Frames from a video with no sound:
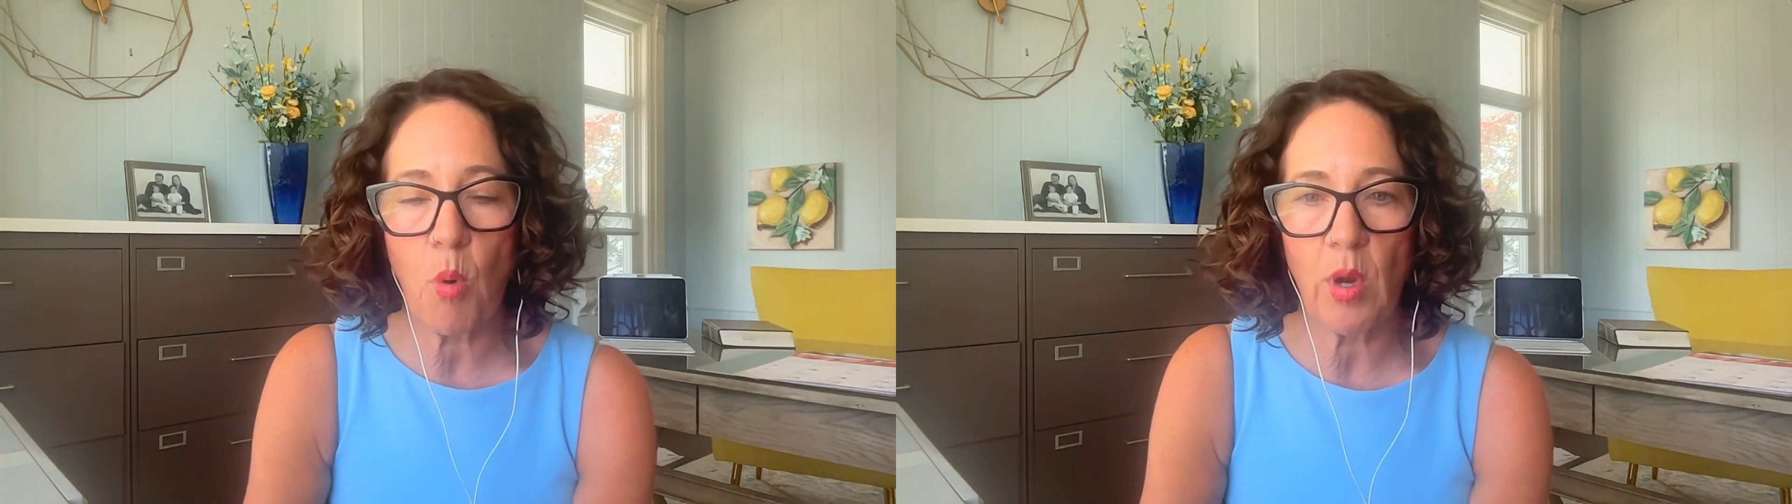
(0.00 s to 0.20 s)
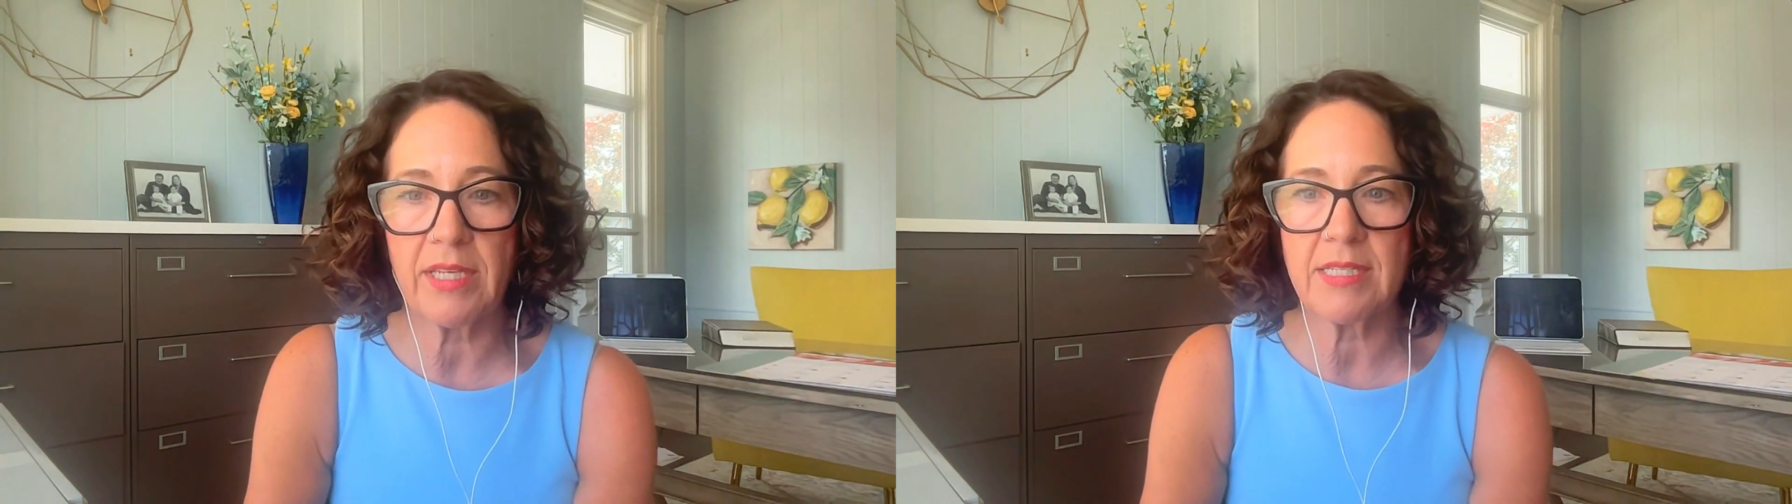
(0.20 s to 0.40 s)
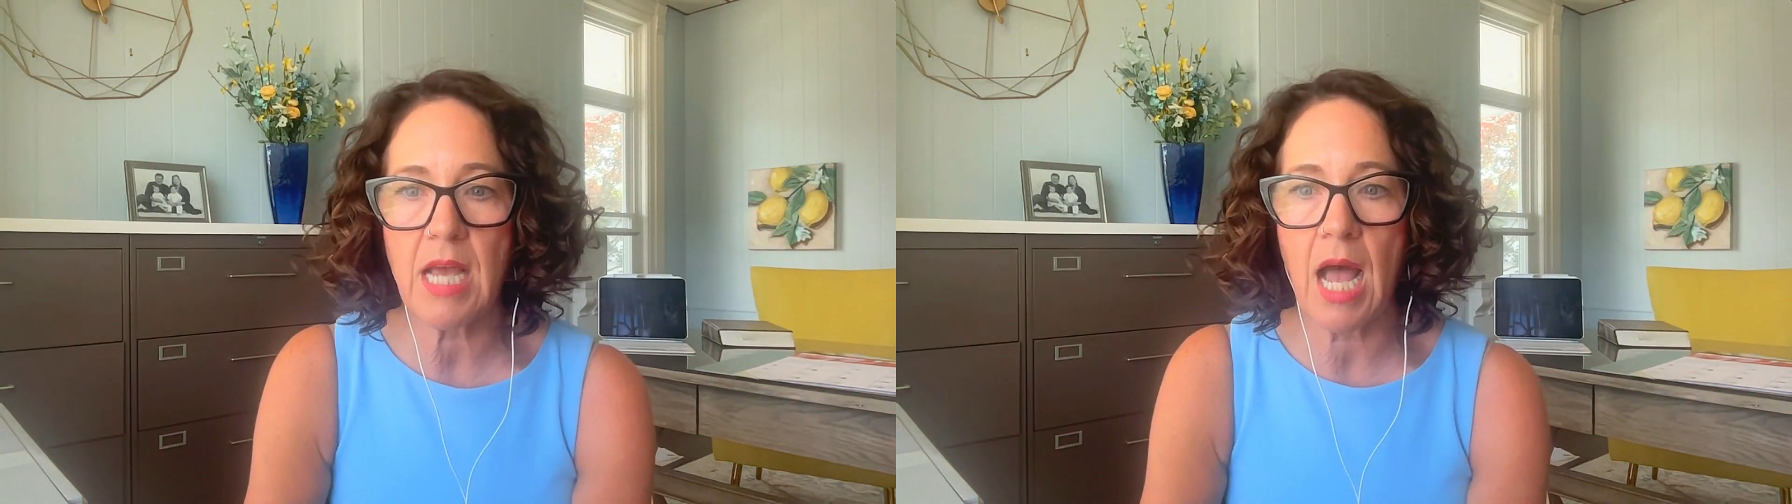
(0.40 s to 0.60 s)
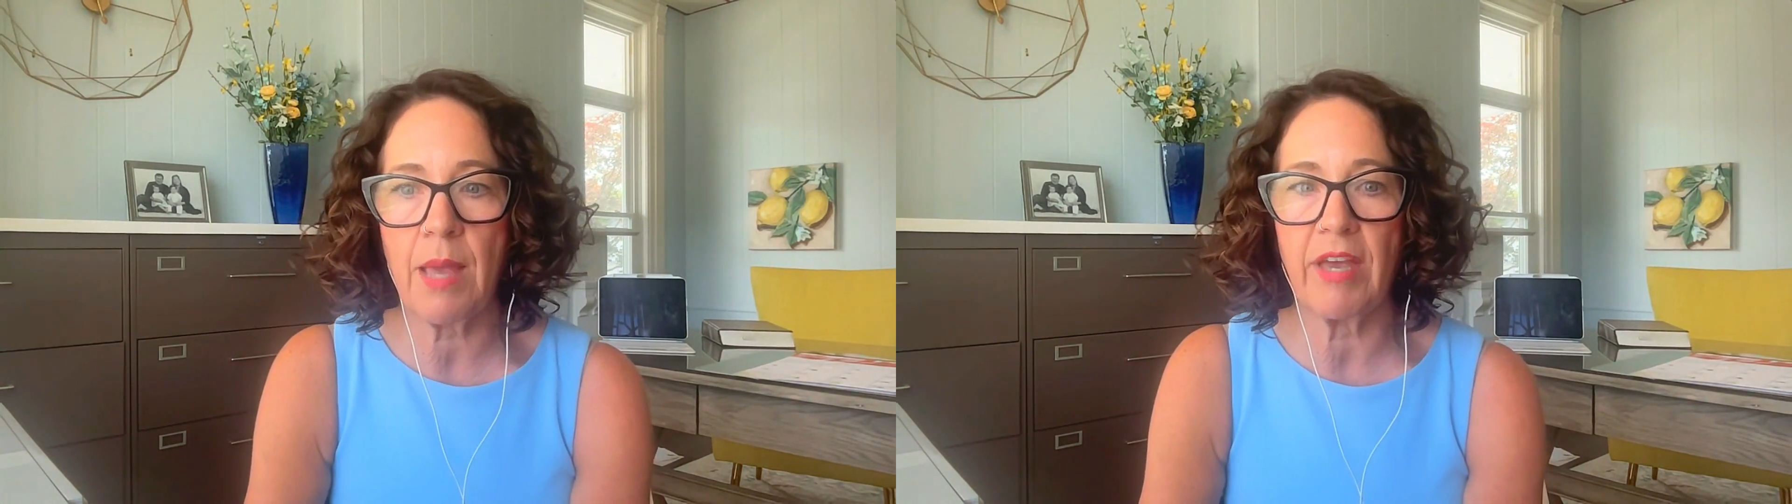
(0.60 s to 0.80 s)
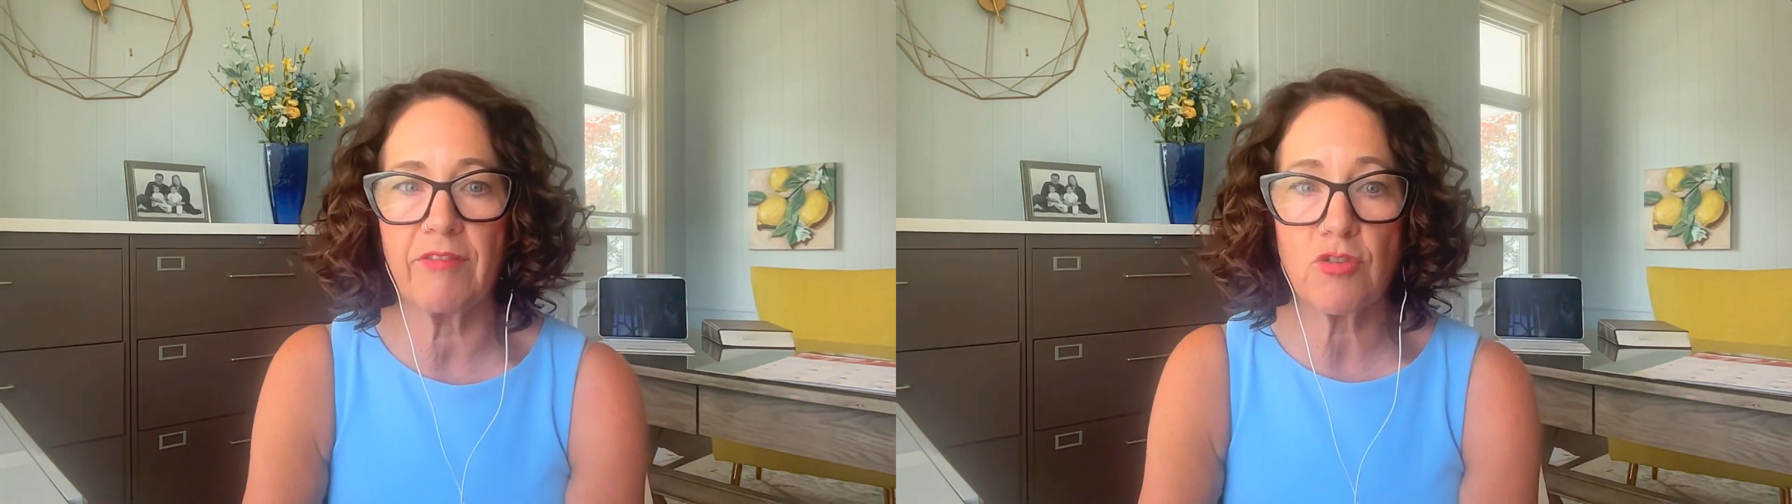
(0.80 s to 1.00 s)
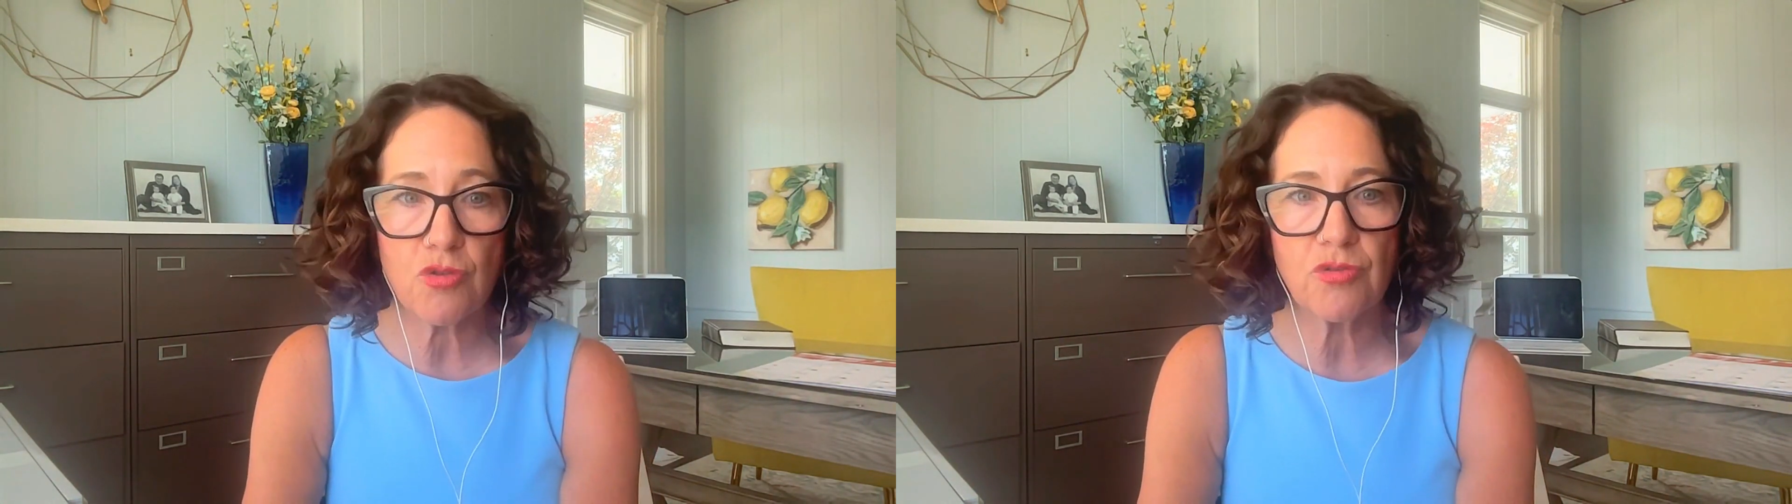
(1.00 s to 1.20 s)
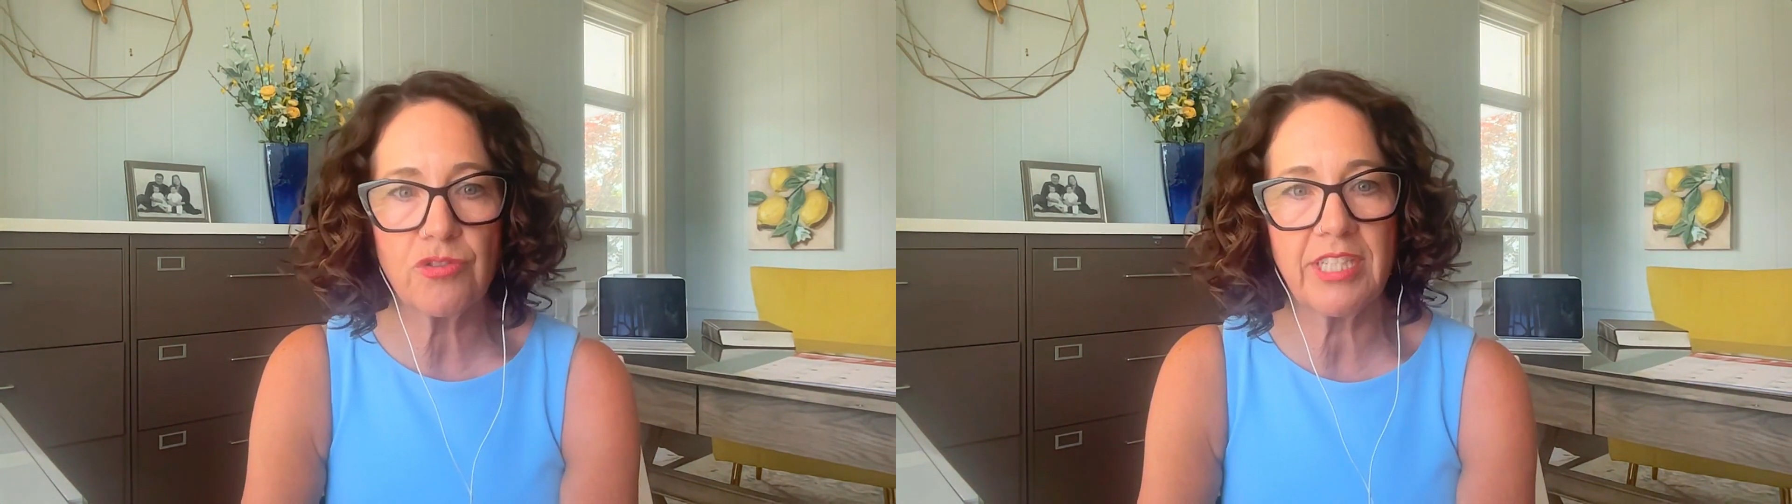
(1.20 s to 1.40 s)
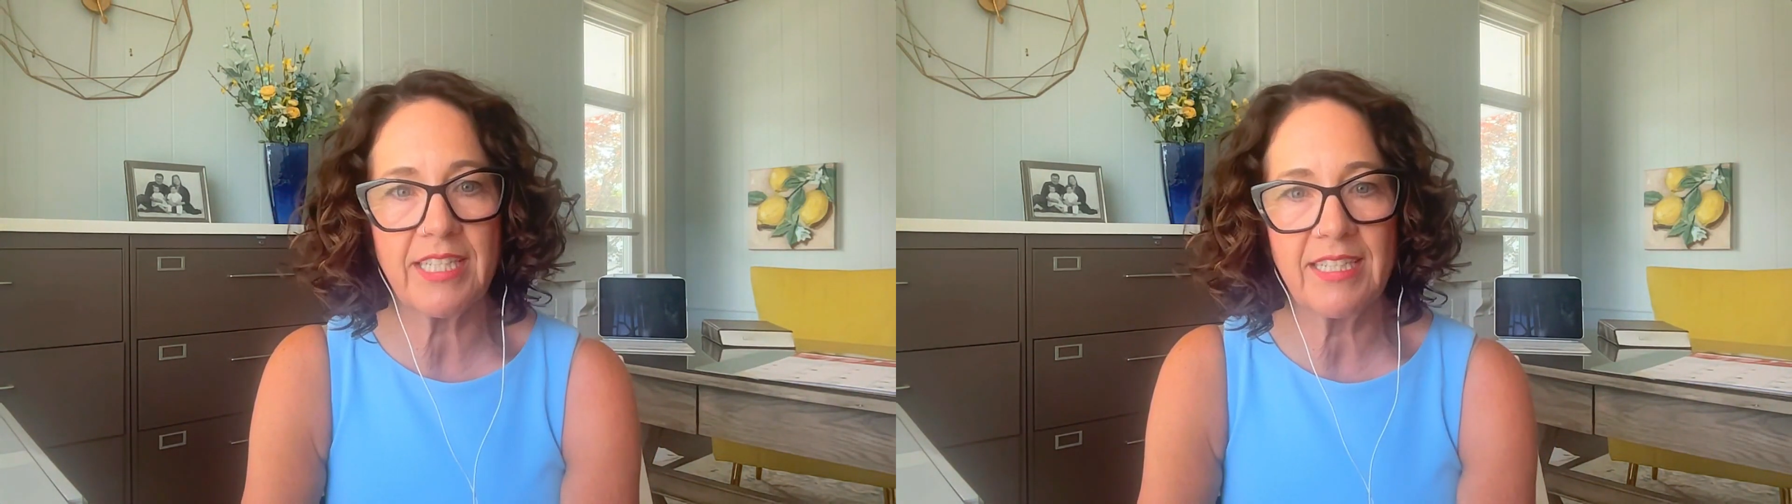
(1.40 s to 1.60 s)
point in time, I've truly